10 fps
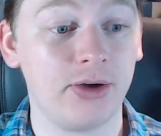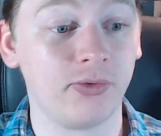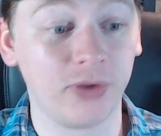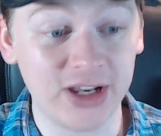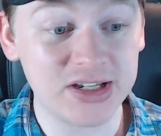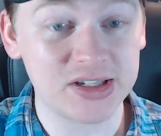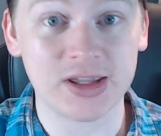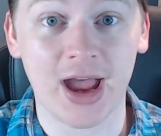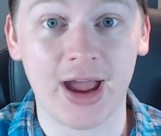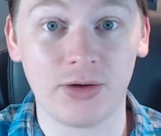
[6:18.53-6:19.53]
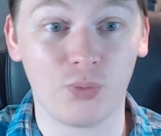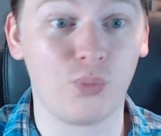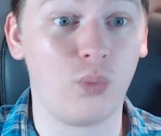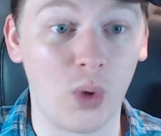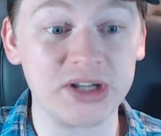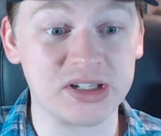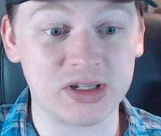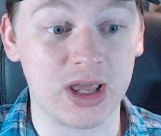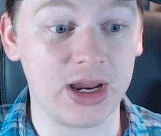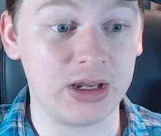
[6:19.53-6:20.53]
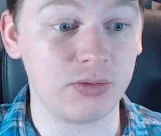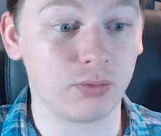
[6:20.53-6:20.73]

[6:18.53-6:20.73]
Fleets that once they